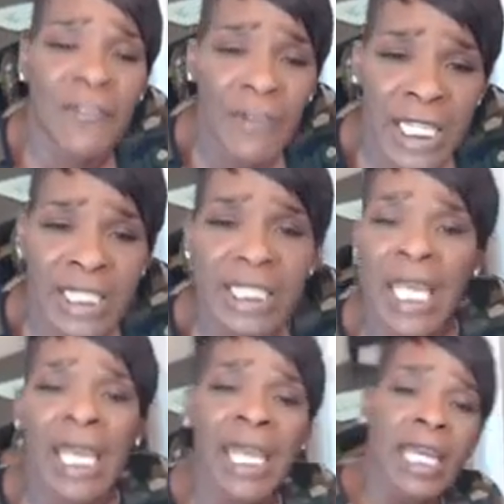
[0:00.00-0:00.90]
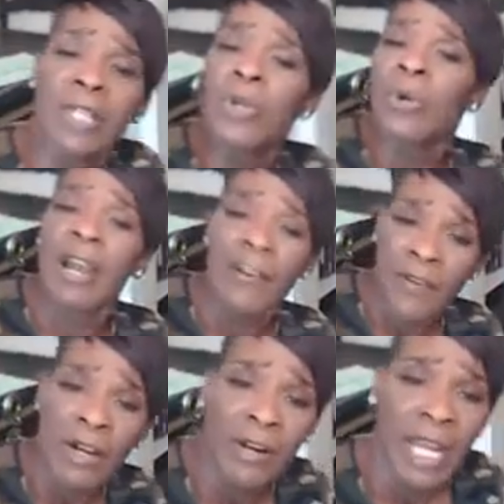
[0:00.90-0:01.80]
friends, and
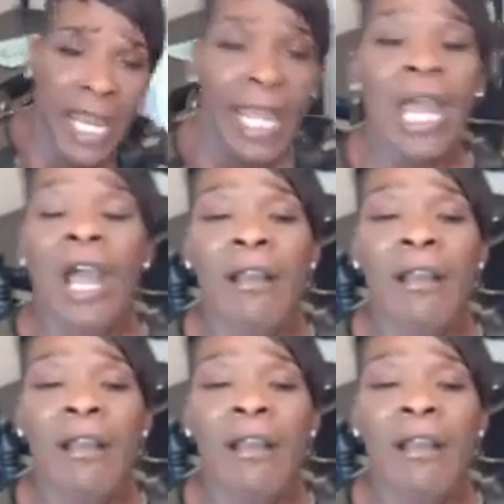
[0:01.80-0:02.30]
whoever, okay?